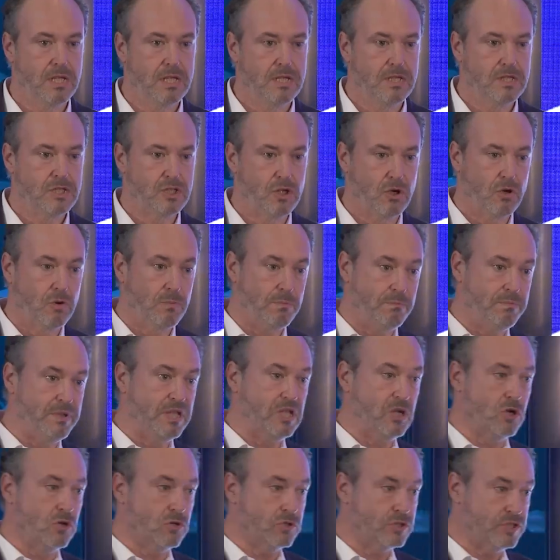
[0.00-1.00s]
So
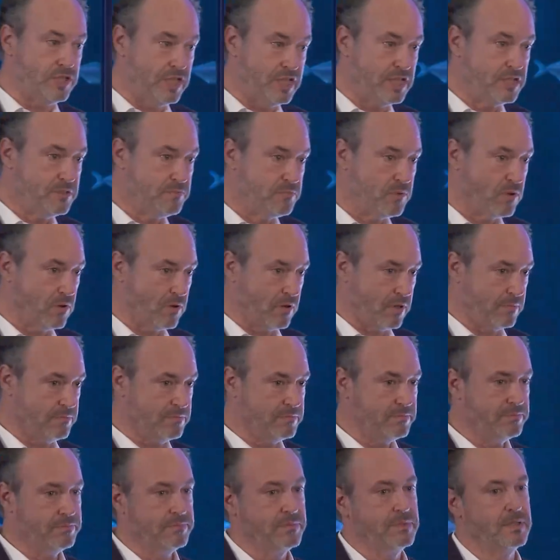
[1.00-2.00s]
because this
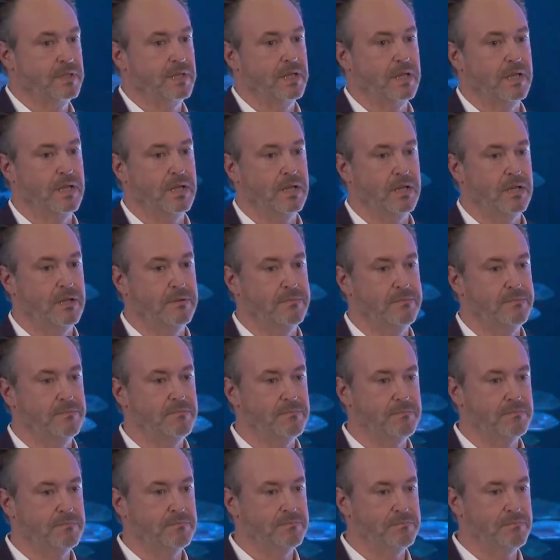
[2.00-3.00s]
problem,
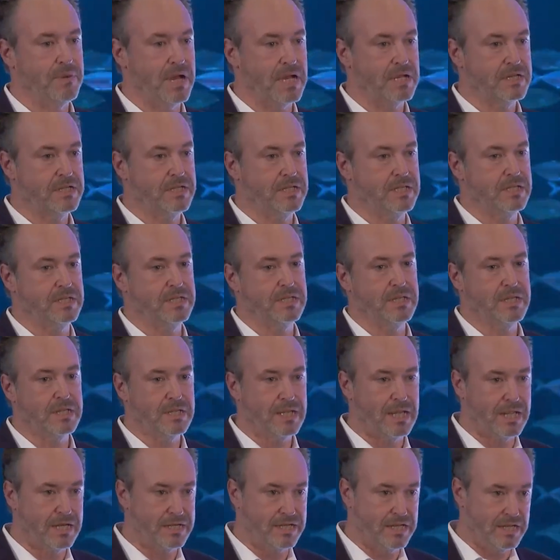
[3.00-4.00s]
banking
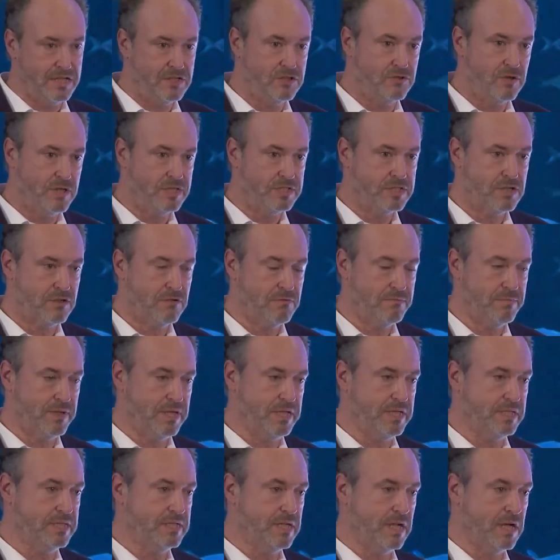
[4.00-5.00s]
and insurance
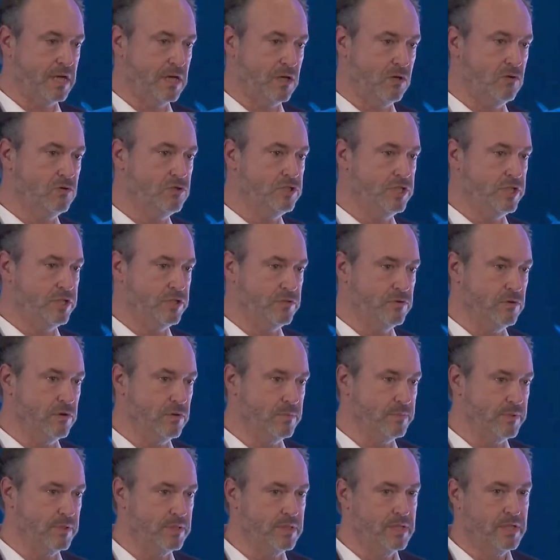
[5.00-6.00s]
companies are losing
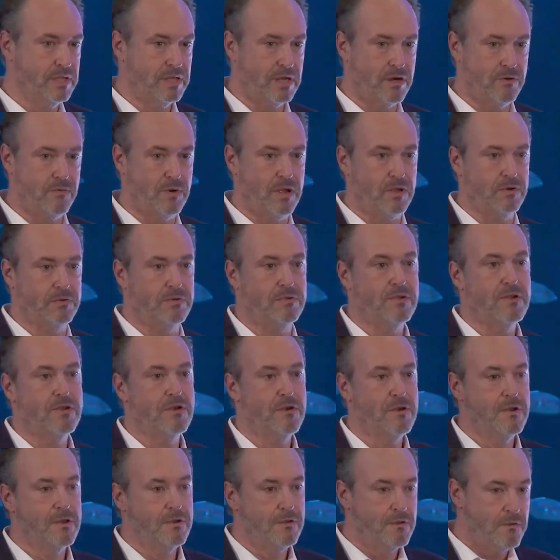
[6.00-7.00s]
Europe around
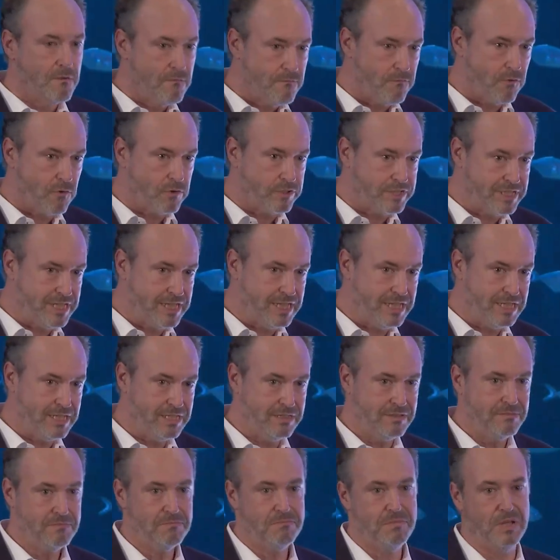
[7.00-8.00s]

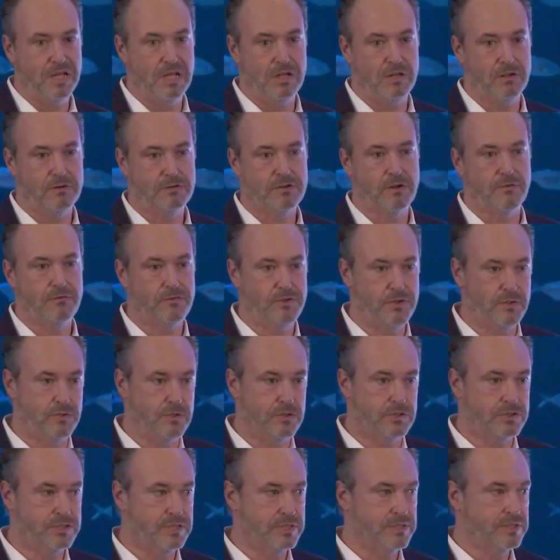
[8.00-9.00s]
14 billion of
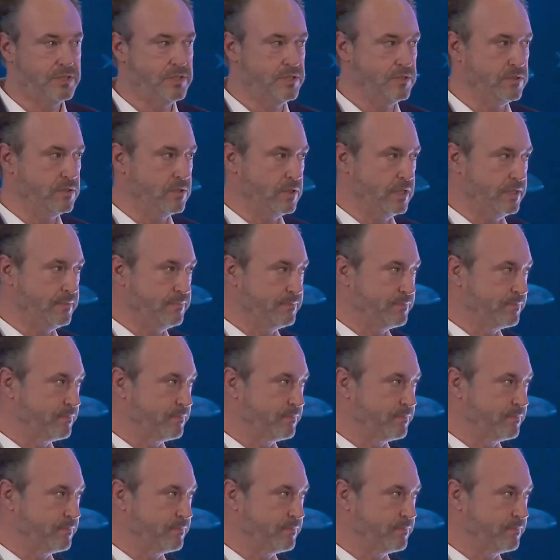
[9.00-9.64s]
euros yearly.